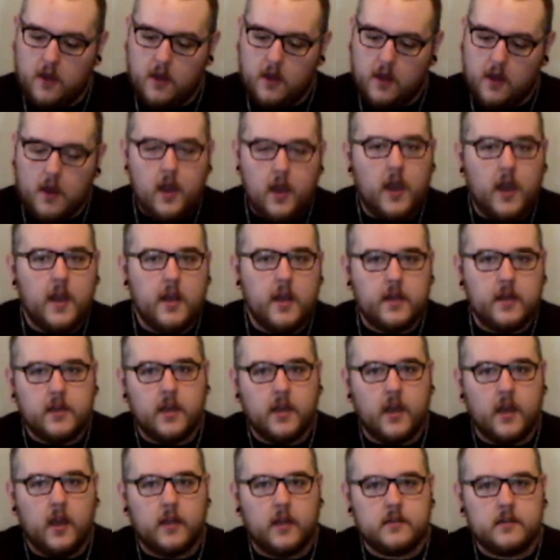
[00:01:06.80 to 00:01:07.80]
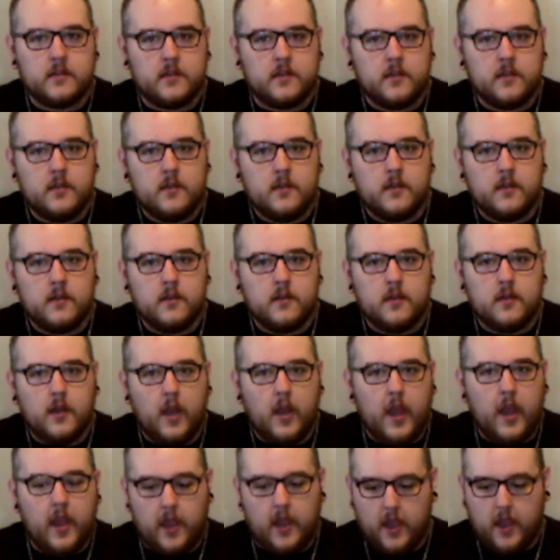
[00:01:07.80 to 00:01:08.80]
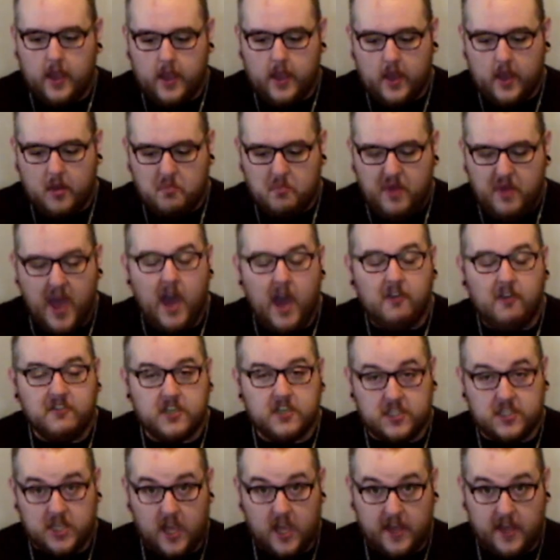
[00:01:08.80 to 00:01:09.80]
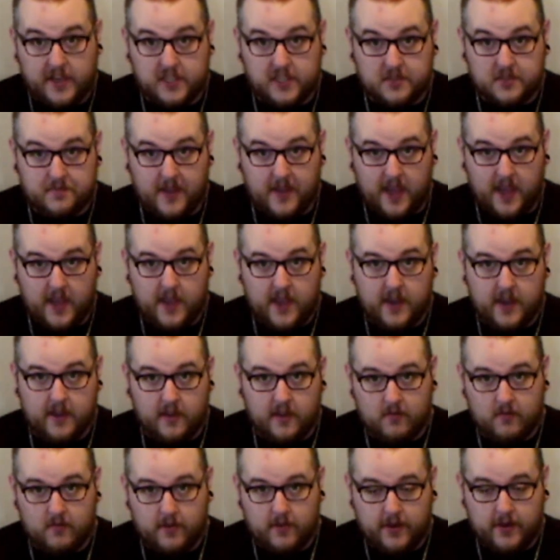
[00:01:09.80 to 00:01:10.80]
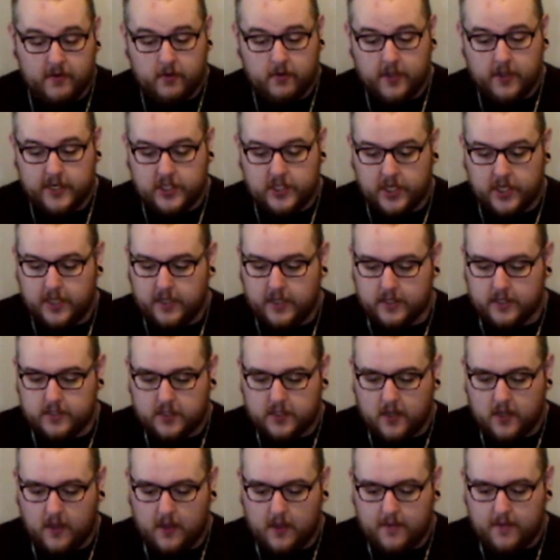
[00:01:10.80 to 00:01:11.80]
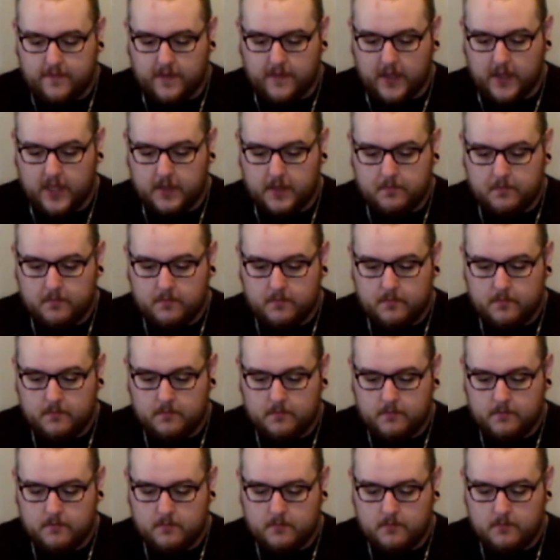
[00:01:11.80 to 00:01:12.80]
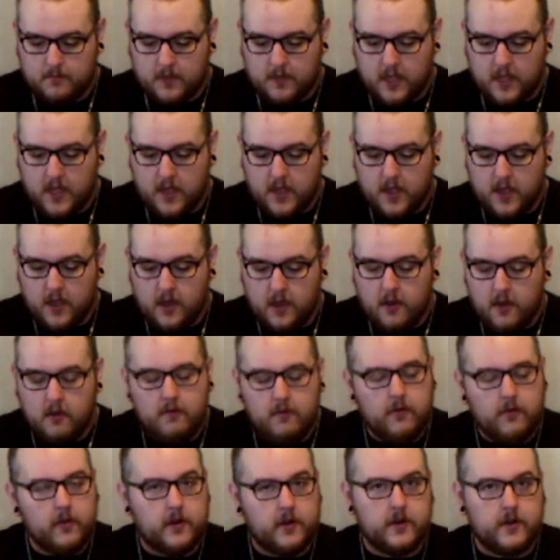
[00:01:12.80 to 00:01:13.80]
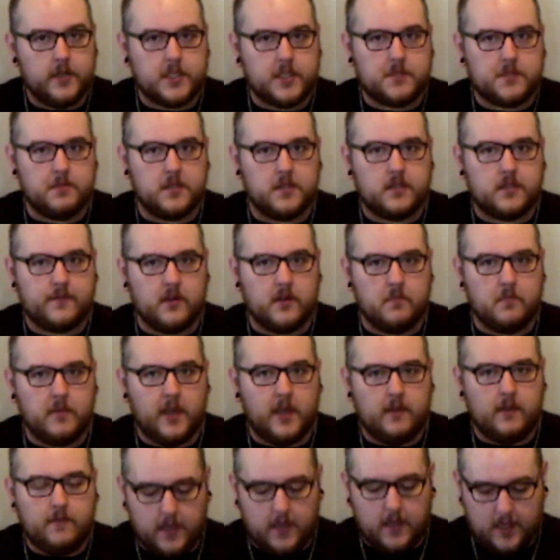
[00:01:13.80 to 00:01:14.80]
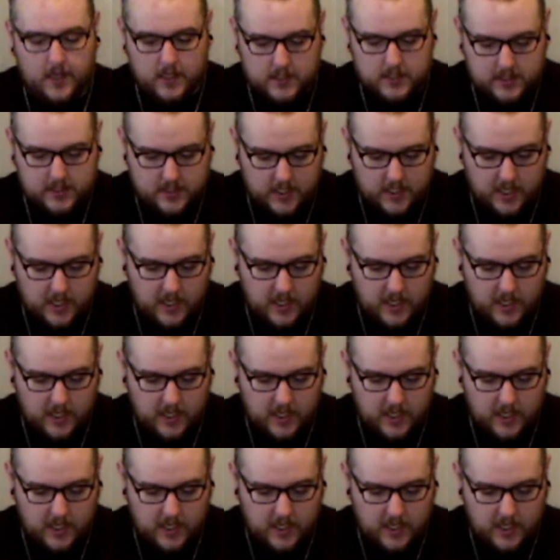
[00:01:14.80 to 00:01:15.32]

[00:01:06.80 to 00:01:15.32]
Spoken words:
I had gotten a pound-sized bag of Leeroy Jenkins Coffee for Christmas from my fiance.